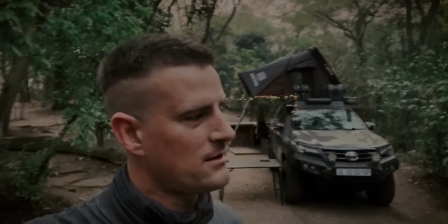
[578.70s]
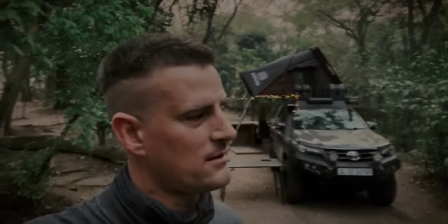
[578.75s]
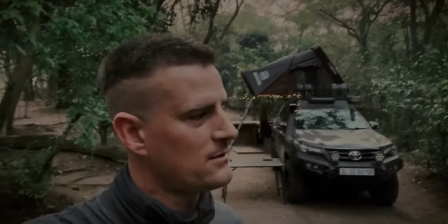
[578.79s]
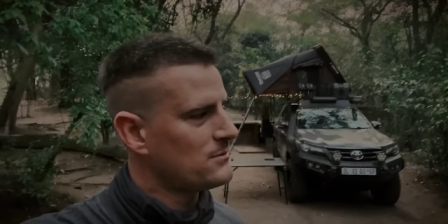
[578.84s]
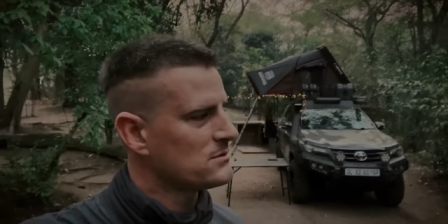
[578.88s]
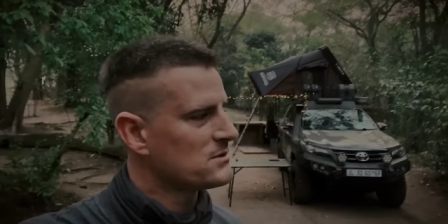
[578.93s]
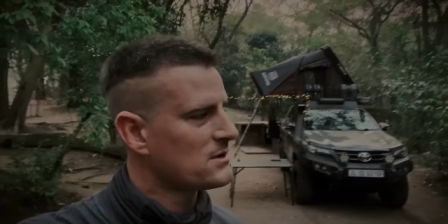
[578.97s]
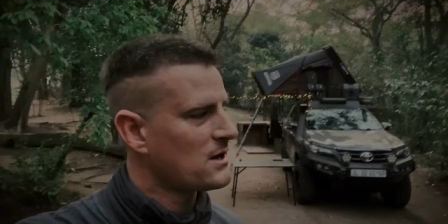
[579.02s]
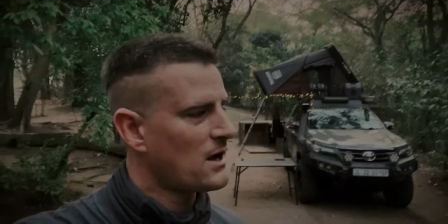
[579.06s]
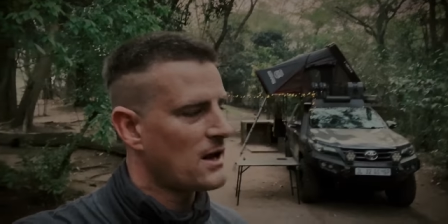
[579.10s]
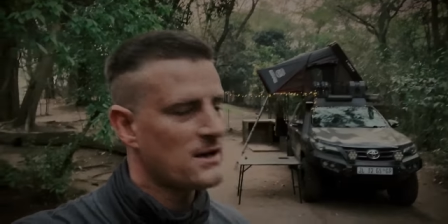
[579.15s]
there
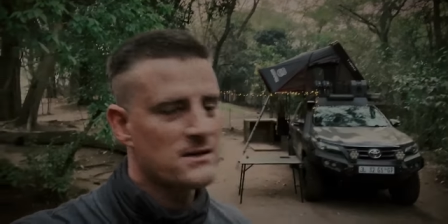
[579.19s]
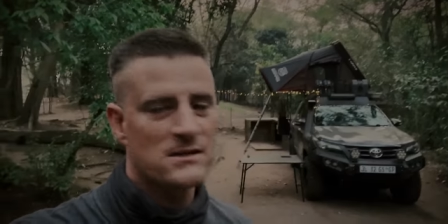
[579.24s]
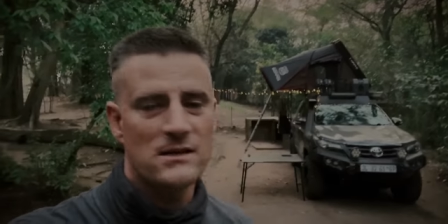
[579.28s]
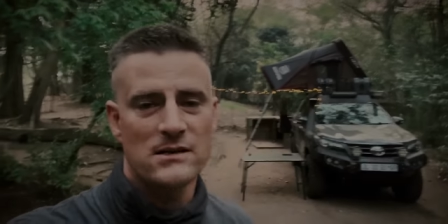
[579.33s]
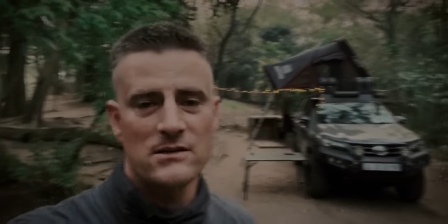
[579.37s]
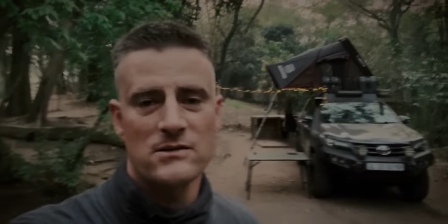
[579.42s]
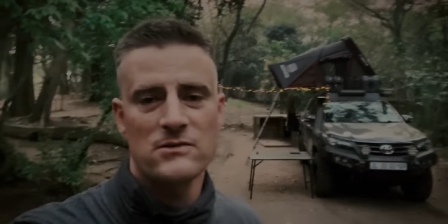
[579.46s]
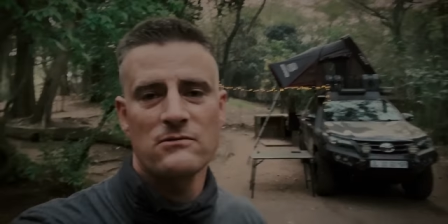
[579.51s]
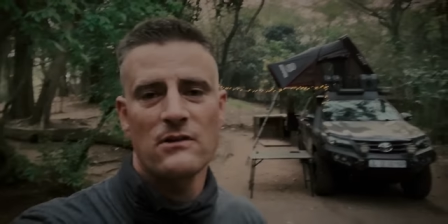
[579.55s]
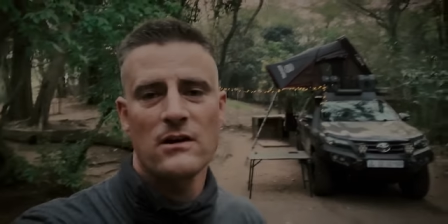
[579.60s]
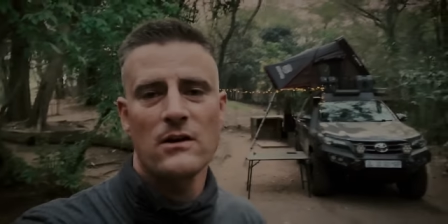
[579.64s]
was guys
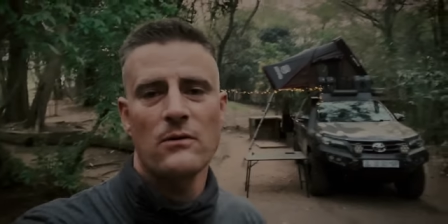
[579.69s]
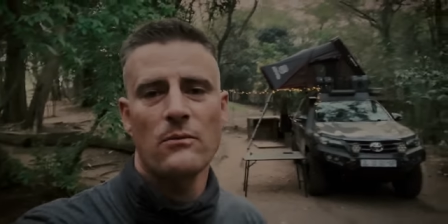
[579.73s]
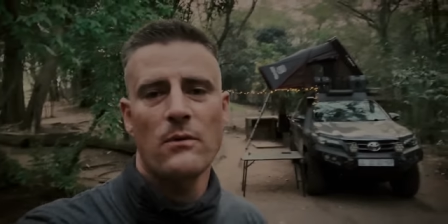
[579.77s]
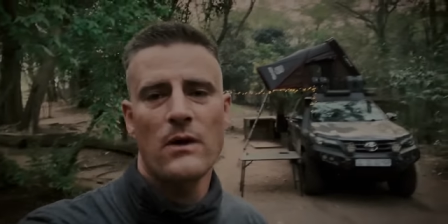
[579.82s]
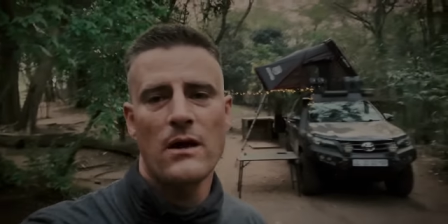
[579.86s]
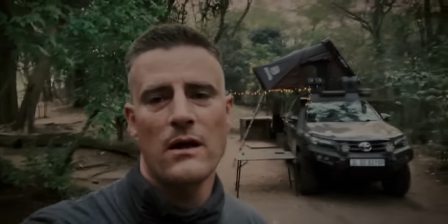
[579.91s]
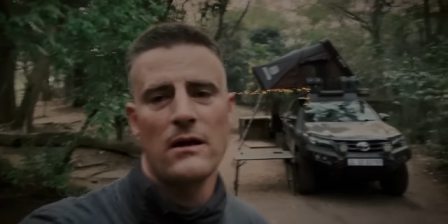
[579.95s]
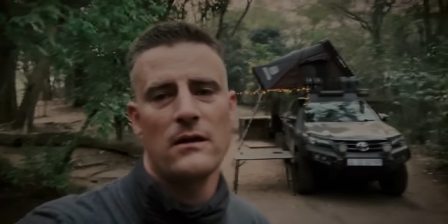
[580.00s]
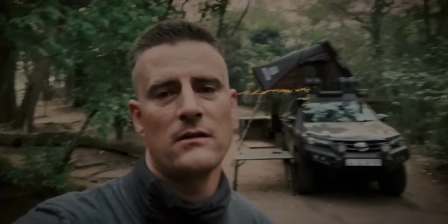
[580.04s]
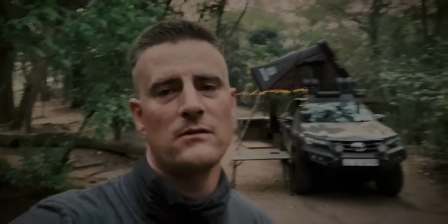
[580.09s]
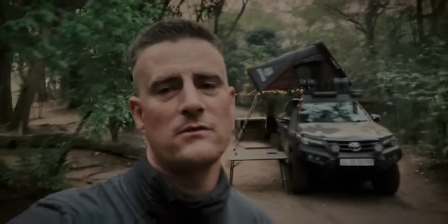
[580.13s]
here straight
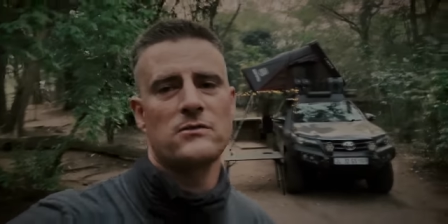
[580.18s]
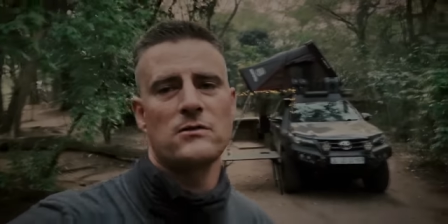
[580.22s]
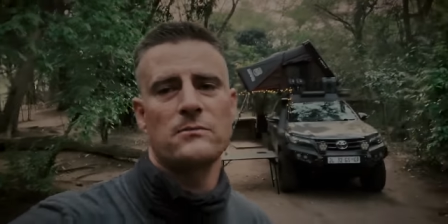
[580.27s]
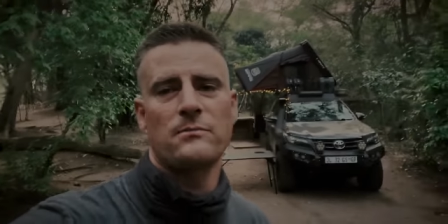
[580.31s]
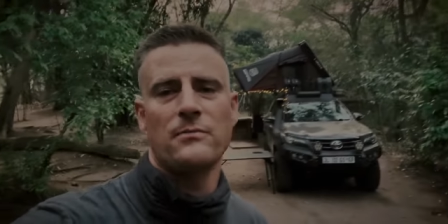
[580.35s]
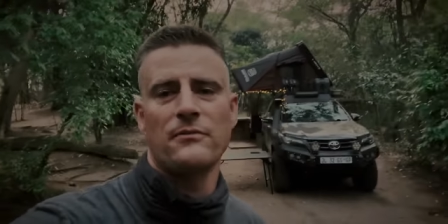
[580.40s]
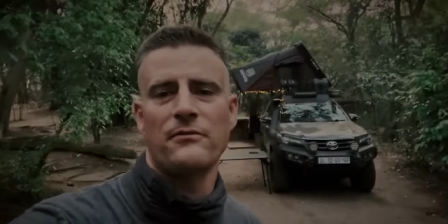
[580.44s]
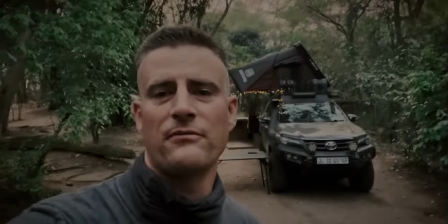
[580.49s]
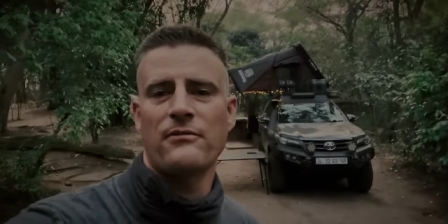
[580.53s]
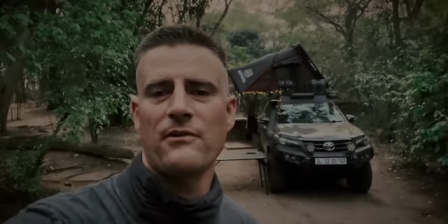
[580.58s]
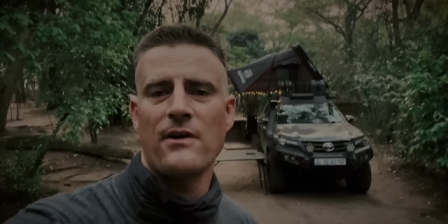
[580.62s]
away,
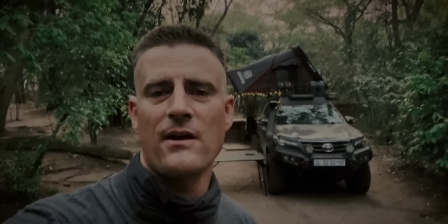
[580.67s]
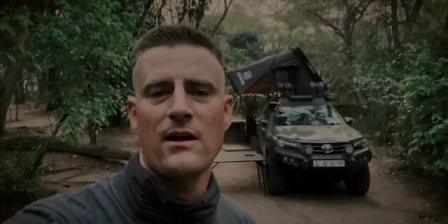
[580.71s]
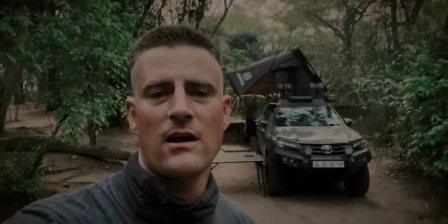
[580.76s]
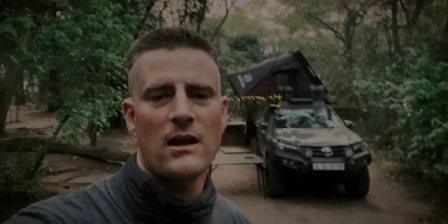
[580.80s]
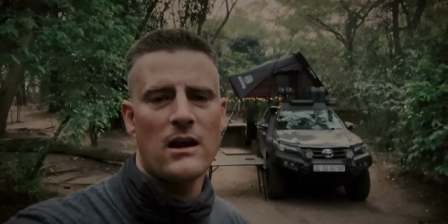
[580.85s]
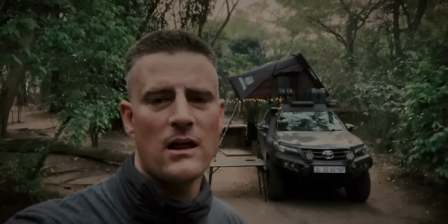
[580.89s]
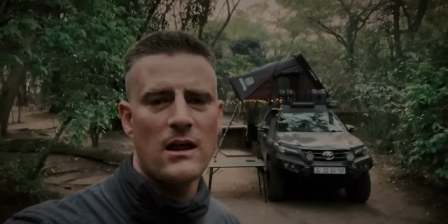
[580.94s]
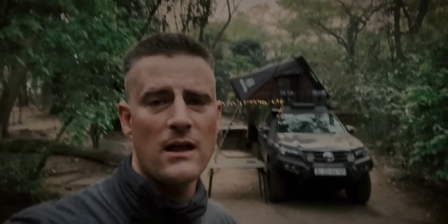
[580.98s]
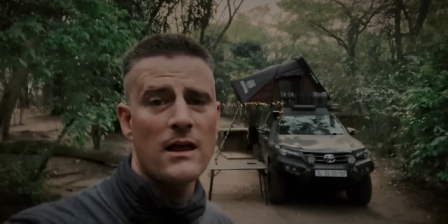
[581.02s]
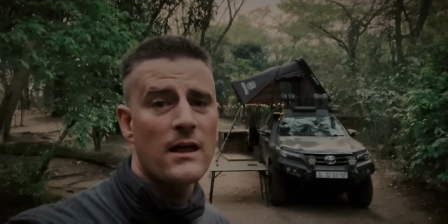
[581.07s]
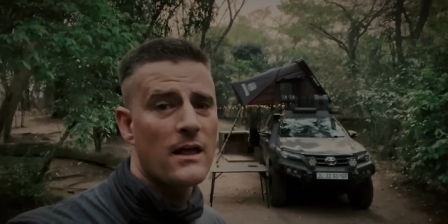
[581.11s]
super
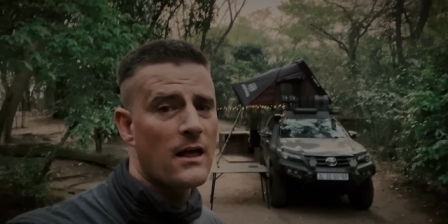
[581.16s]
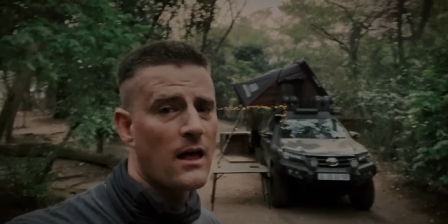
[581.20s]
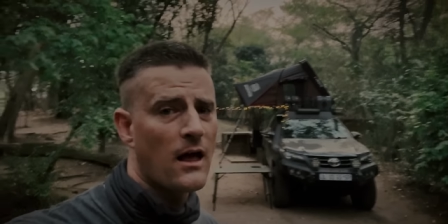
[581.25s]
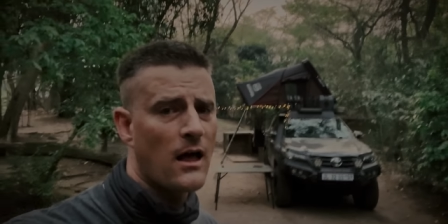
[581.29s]
friendly.